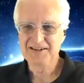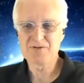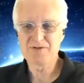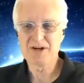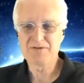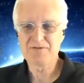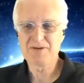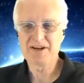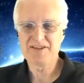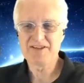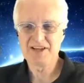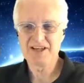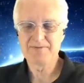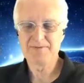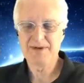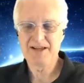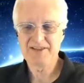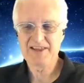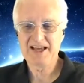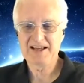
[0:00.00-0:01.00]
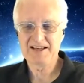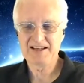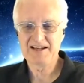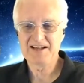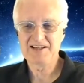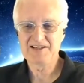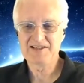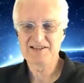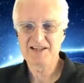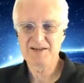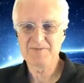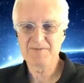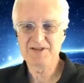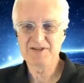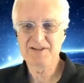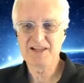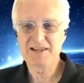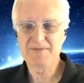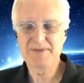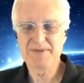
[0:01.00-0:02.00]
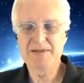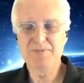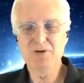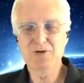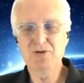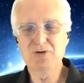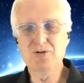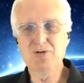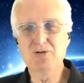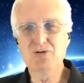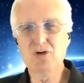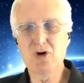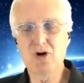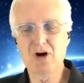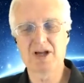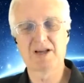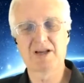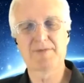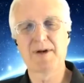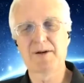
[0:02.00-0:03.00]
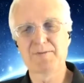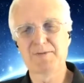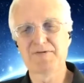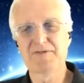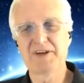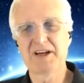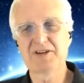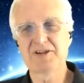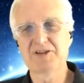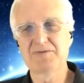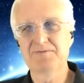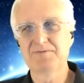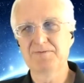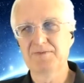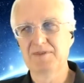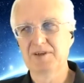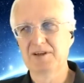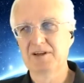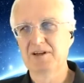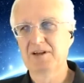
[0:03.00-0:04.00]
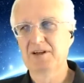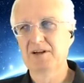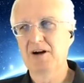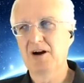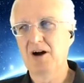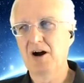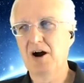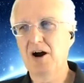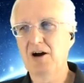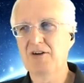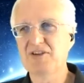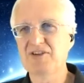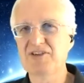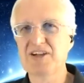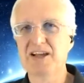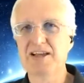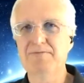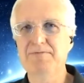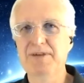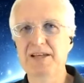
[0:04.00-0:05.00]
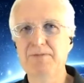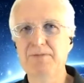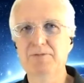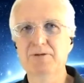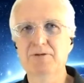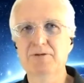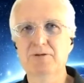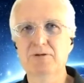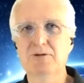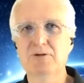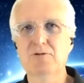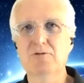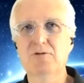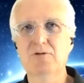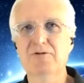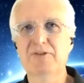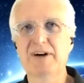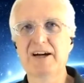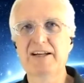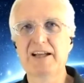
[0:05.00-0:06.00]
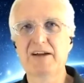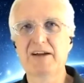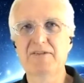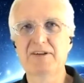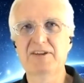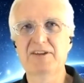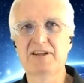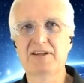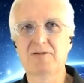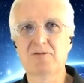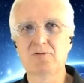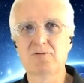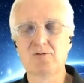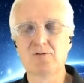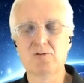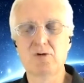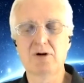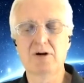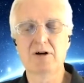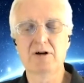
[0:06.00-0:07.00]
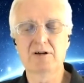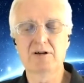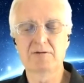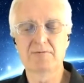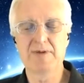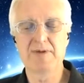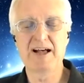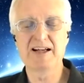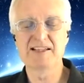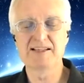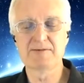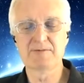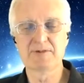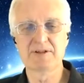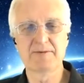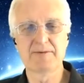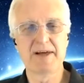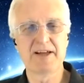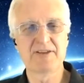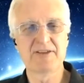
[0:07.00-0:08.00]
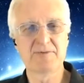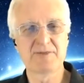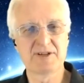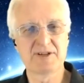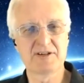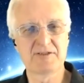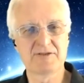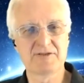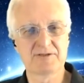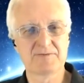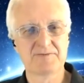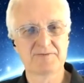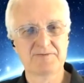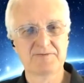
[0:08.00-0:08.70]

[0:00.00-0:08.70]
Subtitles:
whenever I think about that concept is that the people who talk about perfection are the same people who will find everything wrong possible about themselves.